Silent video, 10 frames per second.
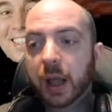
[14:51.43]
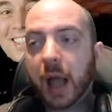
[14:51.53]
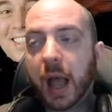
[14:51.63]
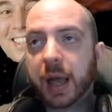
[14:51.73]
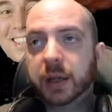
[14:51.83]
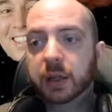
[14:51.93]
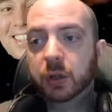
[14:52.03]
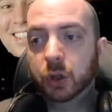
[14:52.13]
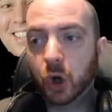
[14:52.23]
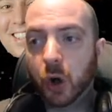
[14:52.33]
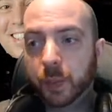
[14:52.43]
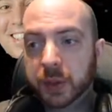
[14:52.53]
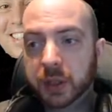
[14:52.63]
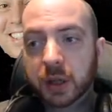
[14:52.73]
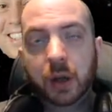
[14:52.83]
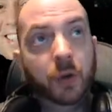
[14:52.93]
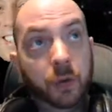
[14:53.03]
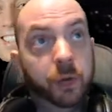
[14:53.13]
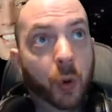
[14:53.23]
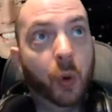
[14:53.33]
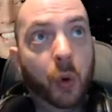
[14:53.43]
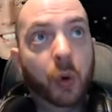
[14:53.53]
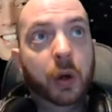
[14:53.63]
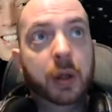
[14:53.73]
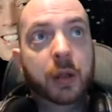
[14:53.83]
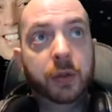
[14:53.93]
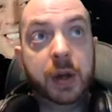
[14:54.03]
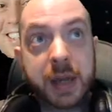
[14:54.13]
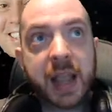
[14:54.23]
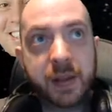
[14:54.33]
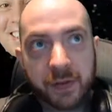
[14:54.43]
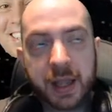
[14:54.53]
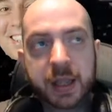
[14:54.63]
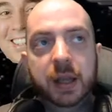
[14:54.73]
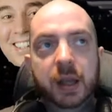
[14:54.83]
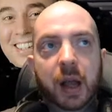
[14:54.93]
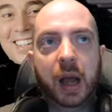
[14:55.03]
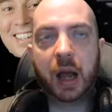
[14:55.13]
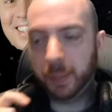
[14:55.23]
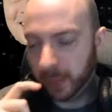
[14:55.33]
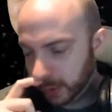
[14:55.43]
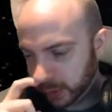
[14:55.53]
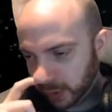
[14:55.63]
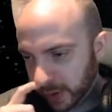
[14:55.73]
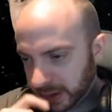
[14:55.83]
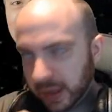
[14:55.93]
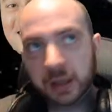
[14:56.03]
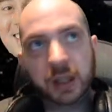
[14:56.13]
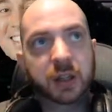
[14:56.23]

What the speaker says: and jobs for the Navy sort of like the